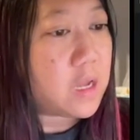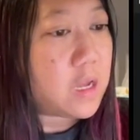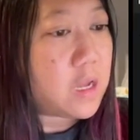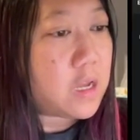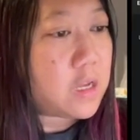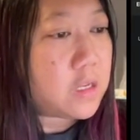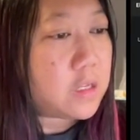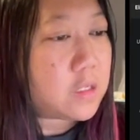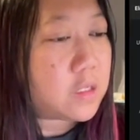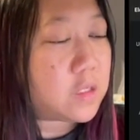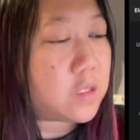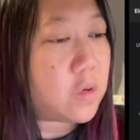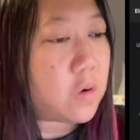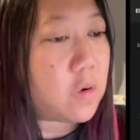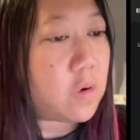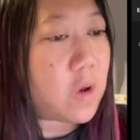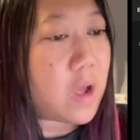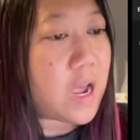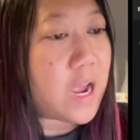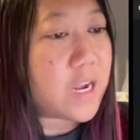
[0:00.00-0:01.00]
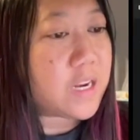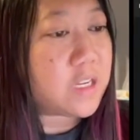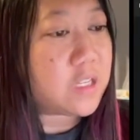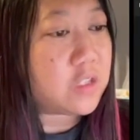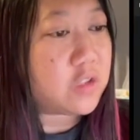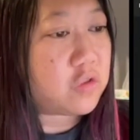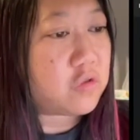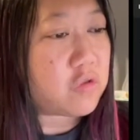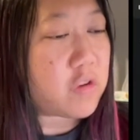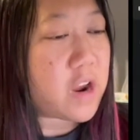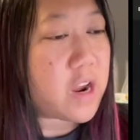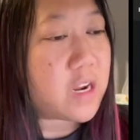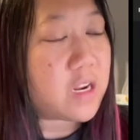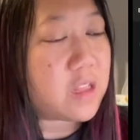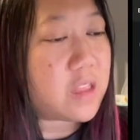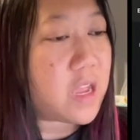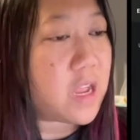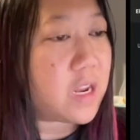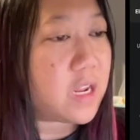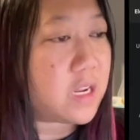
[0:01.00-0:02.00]
So I just dragged
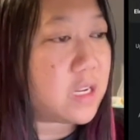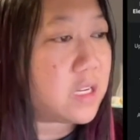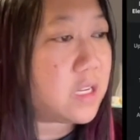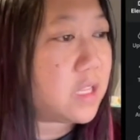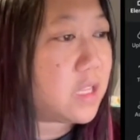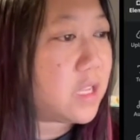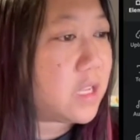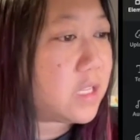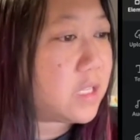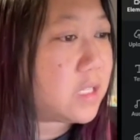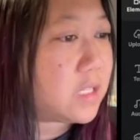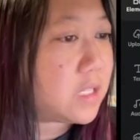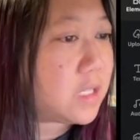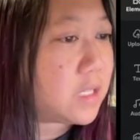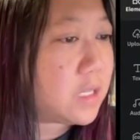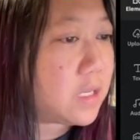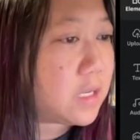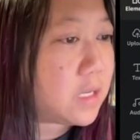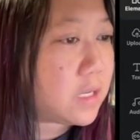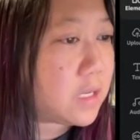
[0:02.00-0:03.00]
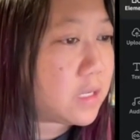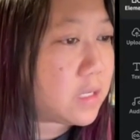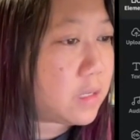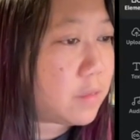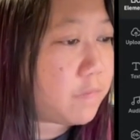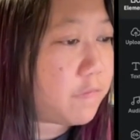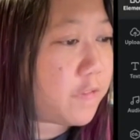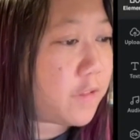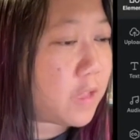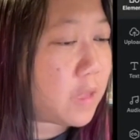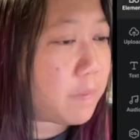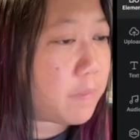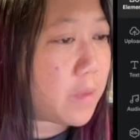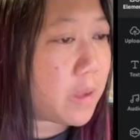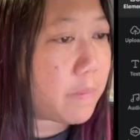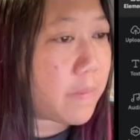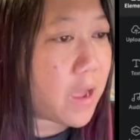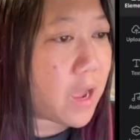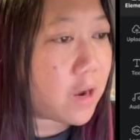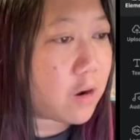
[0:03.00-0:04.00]
that into this to fill up my
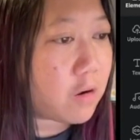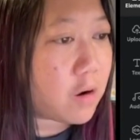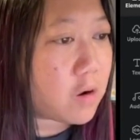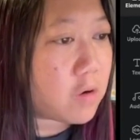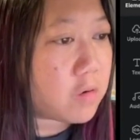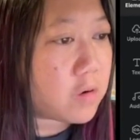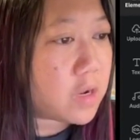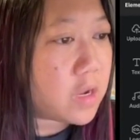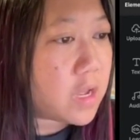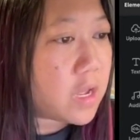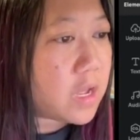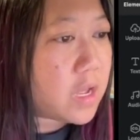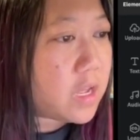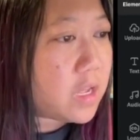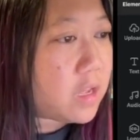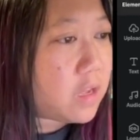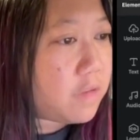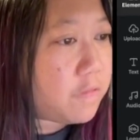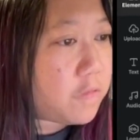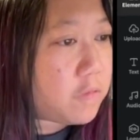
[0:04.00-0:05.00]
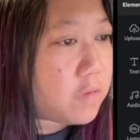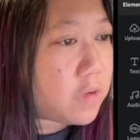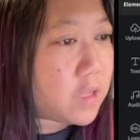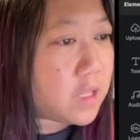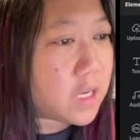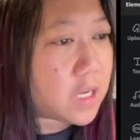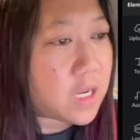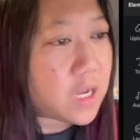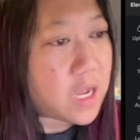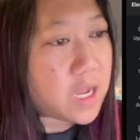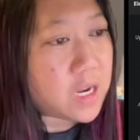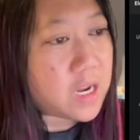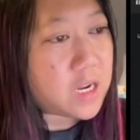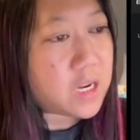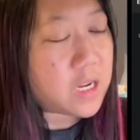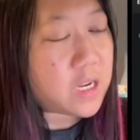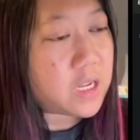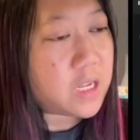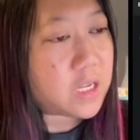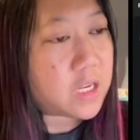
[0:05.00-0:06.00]
background. If you click on it
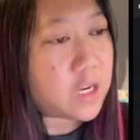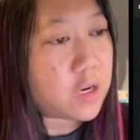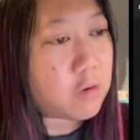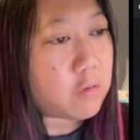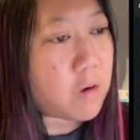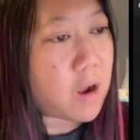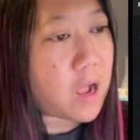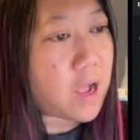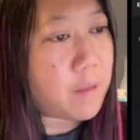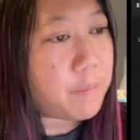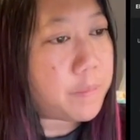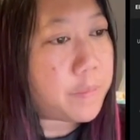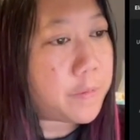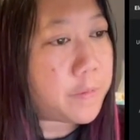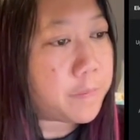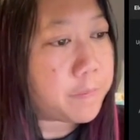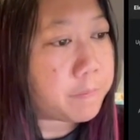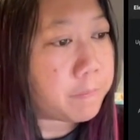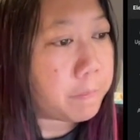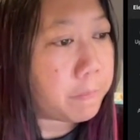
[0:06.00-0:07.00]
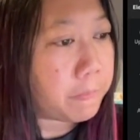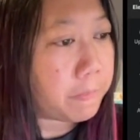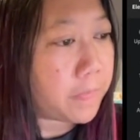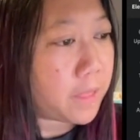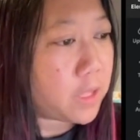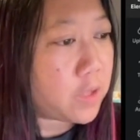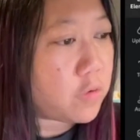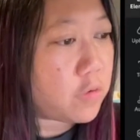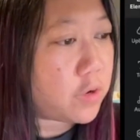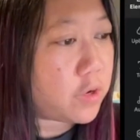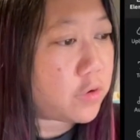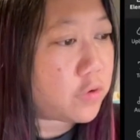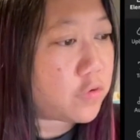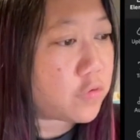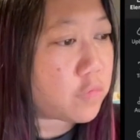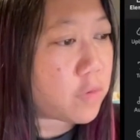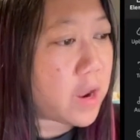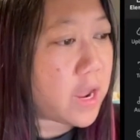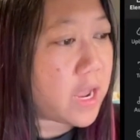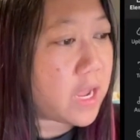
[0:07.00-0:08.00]
and hit crop, you can
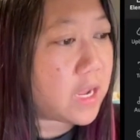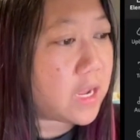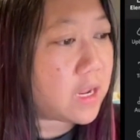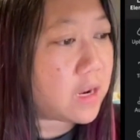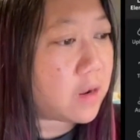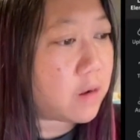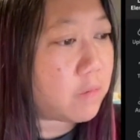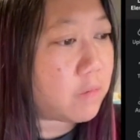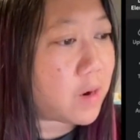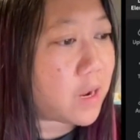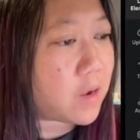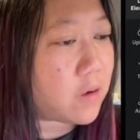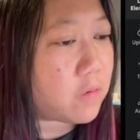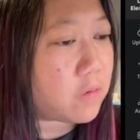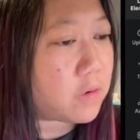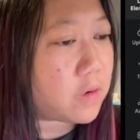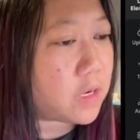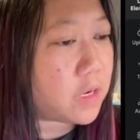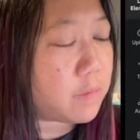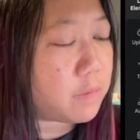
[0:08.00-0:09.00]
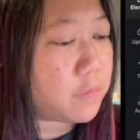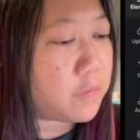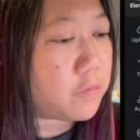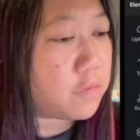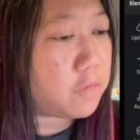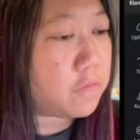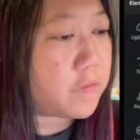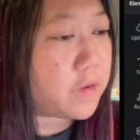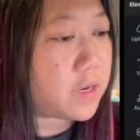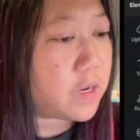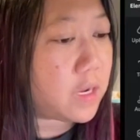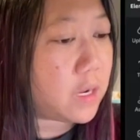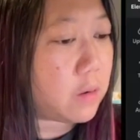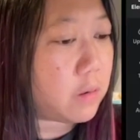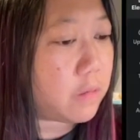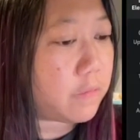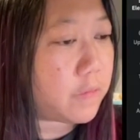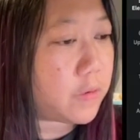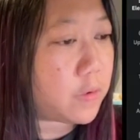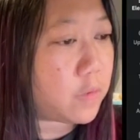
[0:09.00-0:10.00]
drag it around and move it
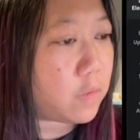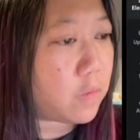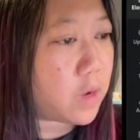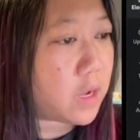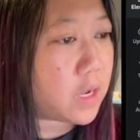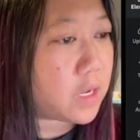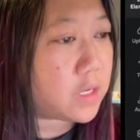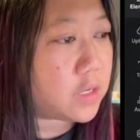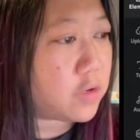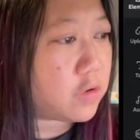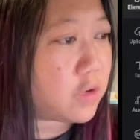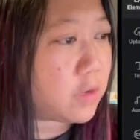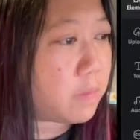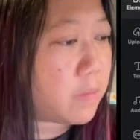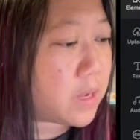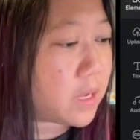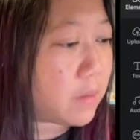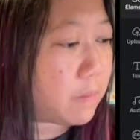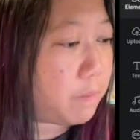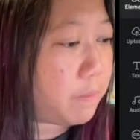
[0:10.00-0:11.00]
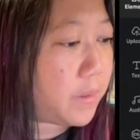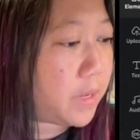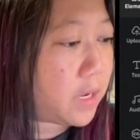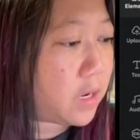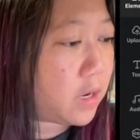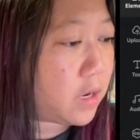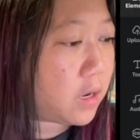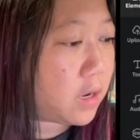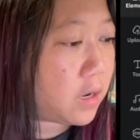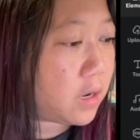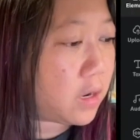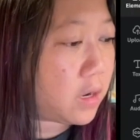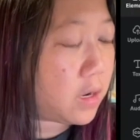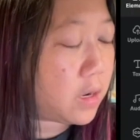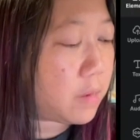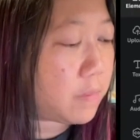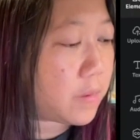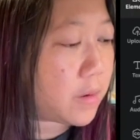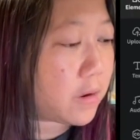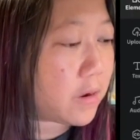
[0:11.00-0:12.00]
however you want. You can make it bigger
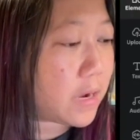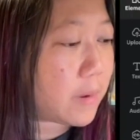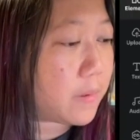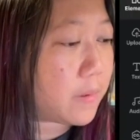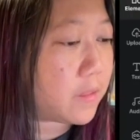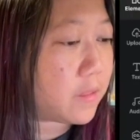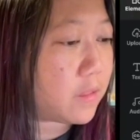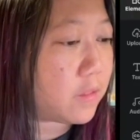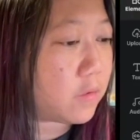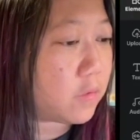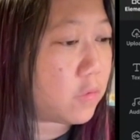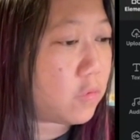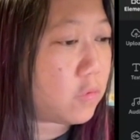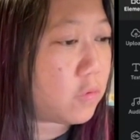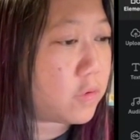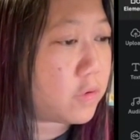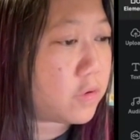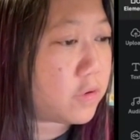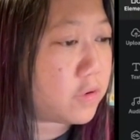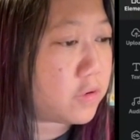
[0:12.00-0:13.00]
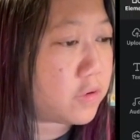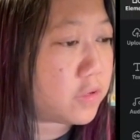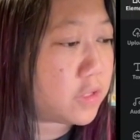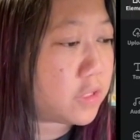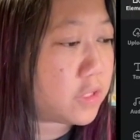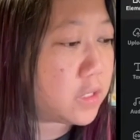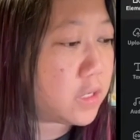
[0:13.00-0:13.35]
by grabbing the little corners.